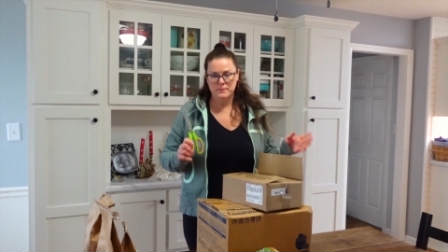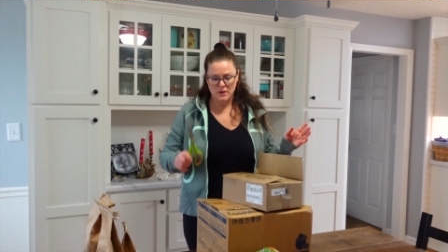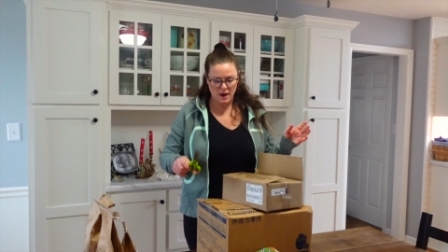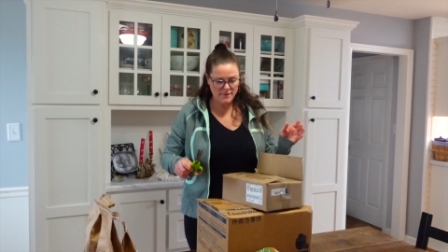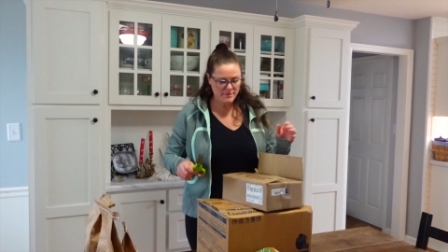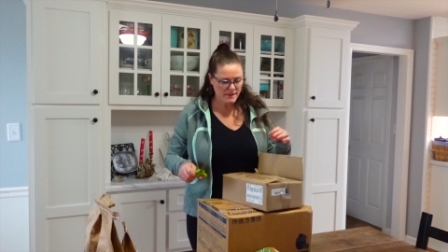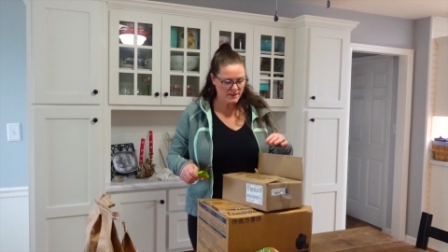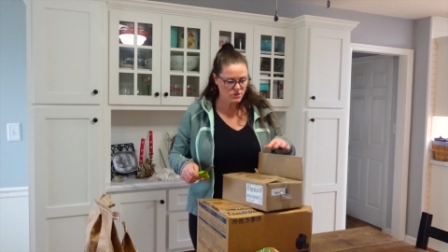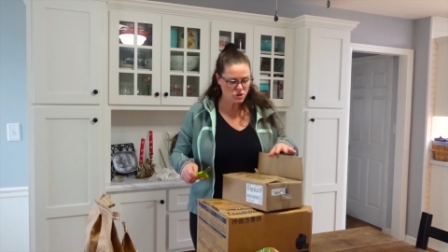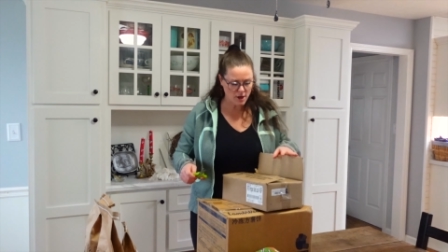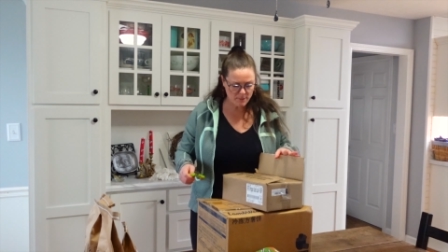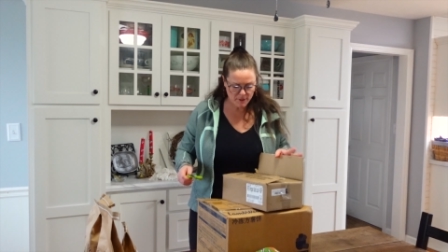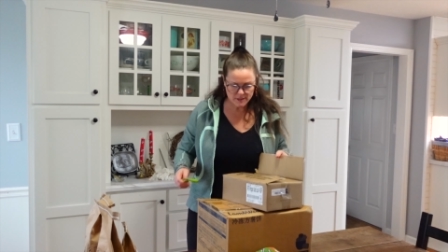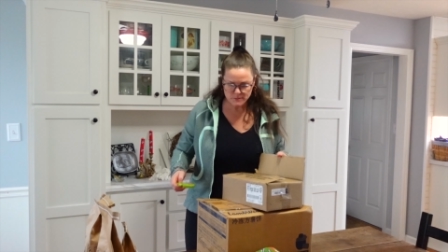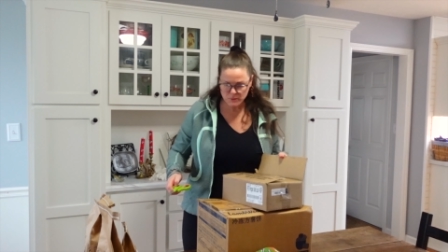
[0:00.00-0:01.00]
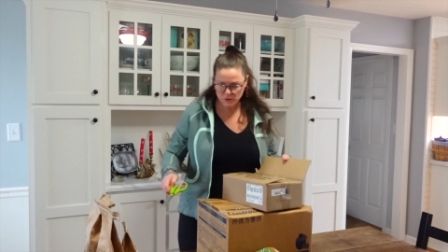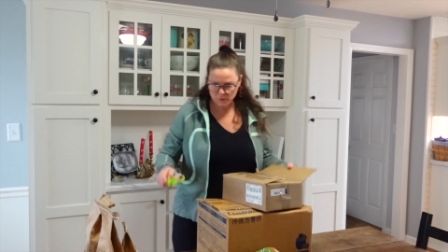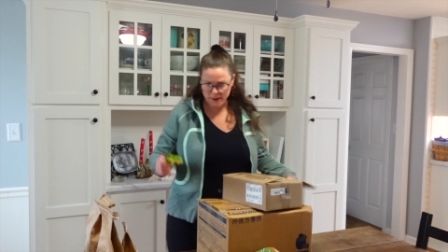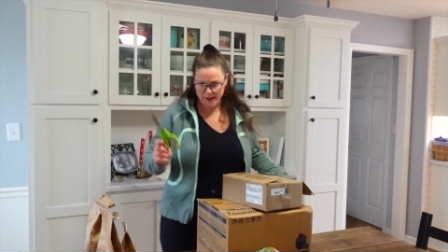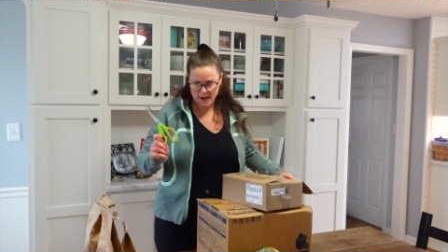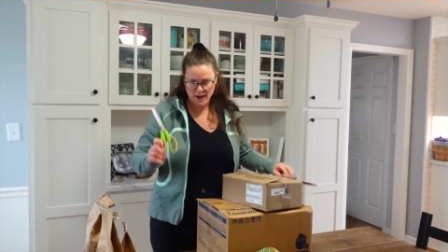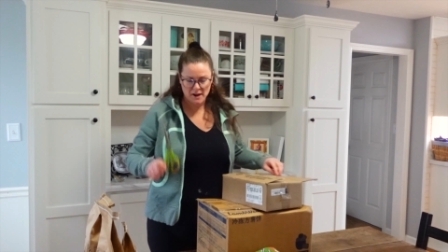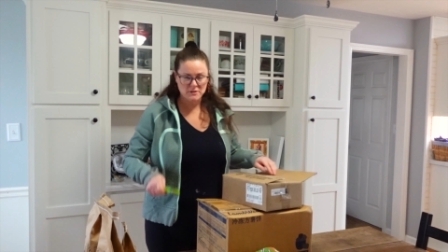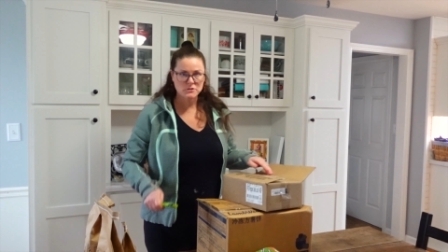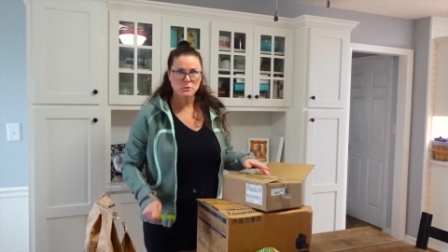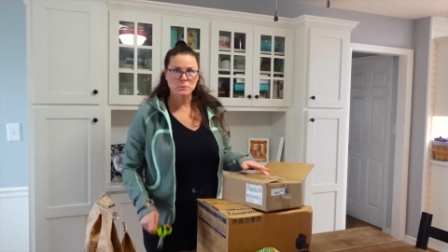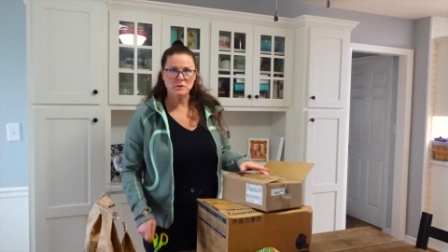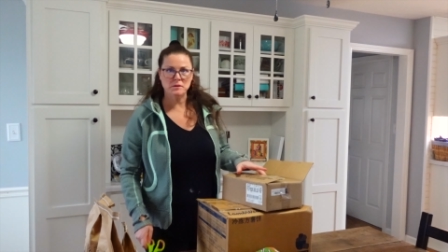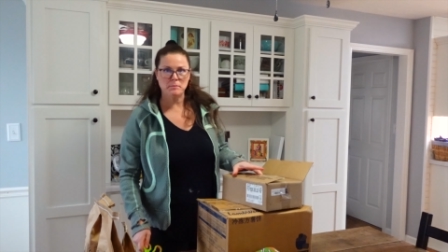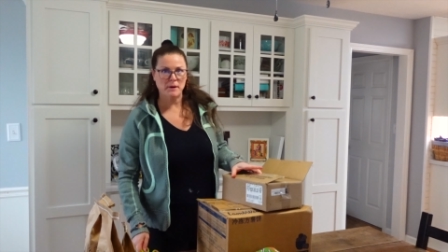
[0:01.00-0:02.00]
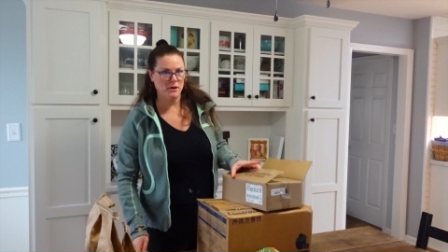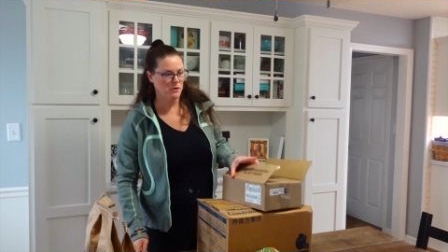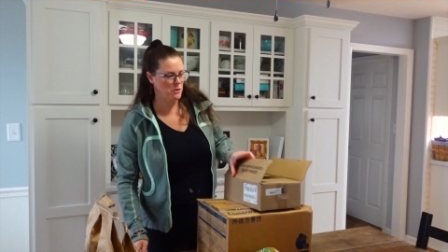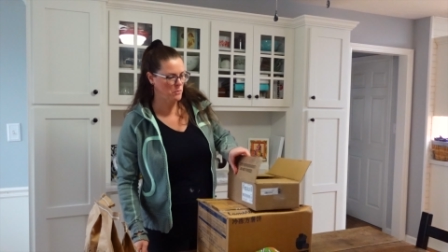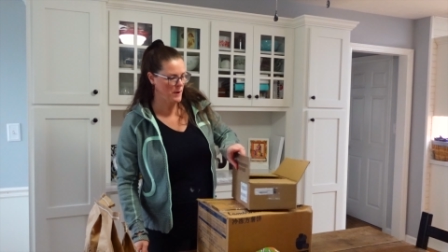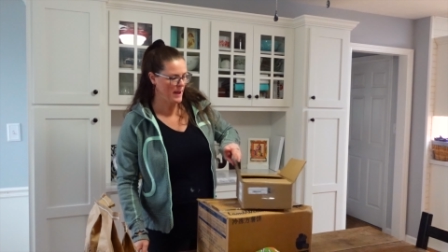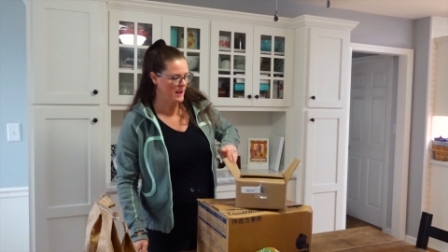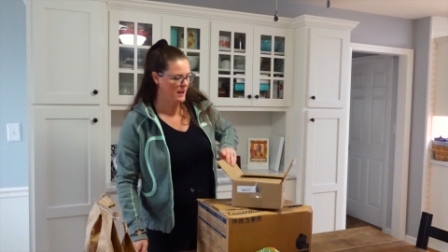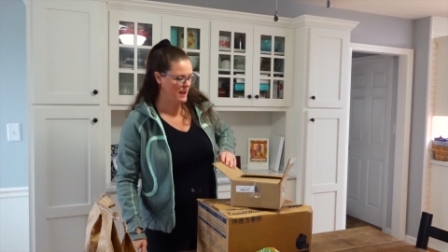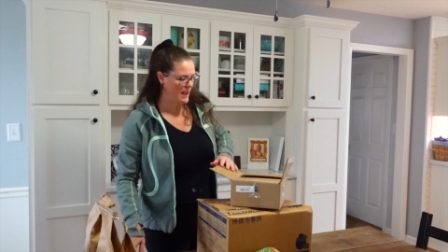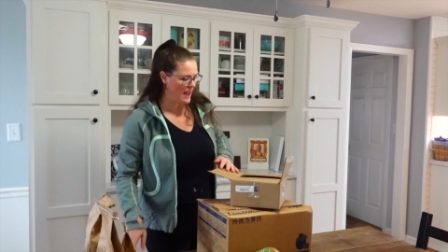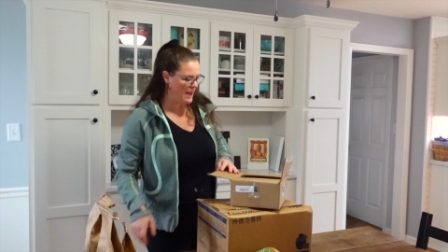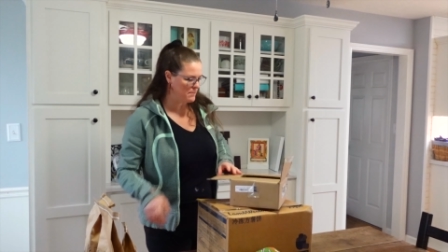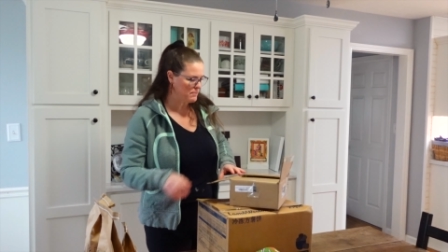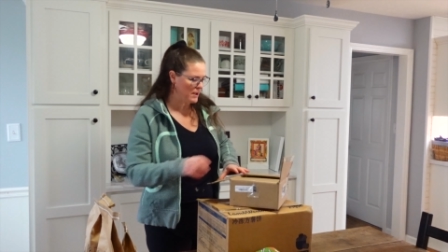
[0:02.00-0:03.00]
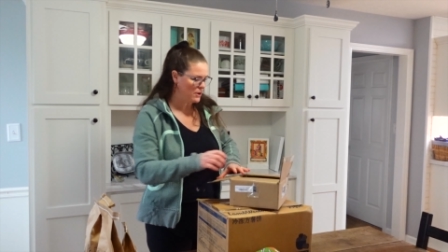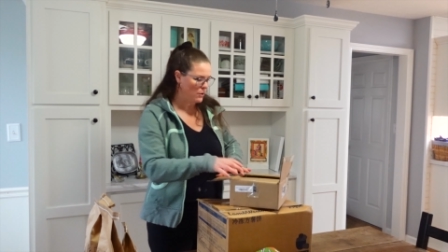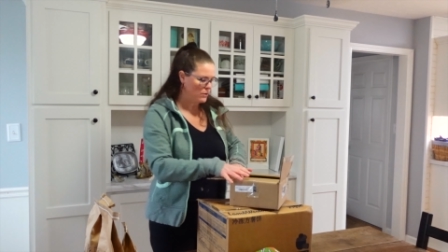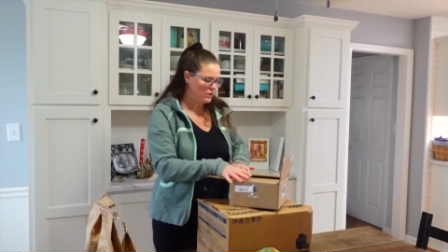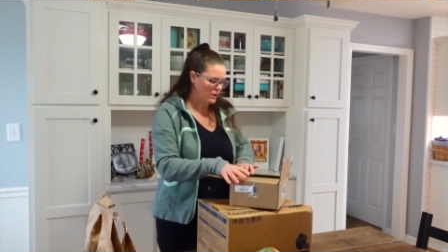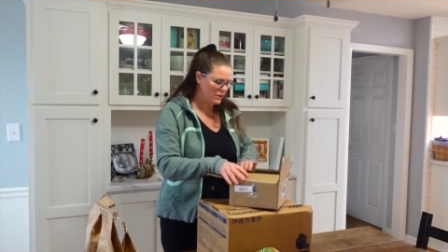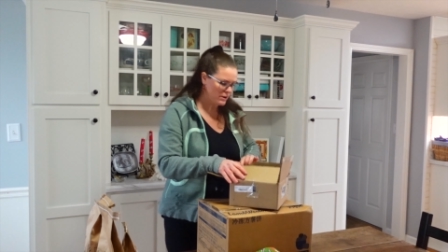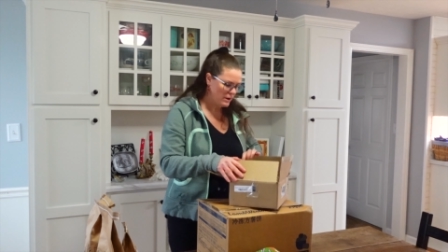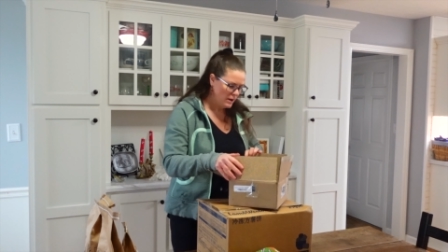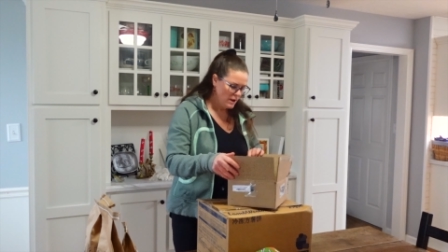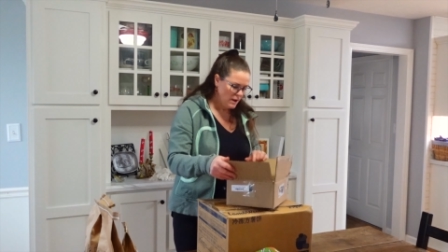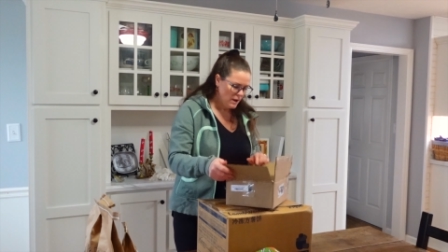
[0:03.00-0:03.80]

Got the strawberries put away, and I also put the butter away and my yogurt.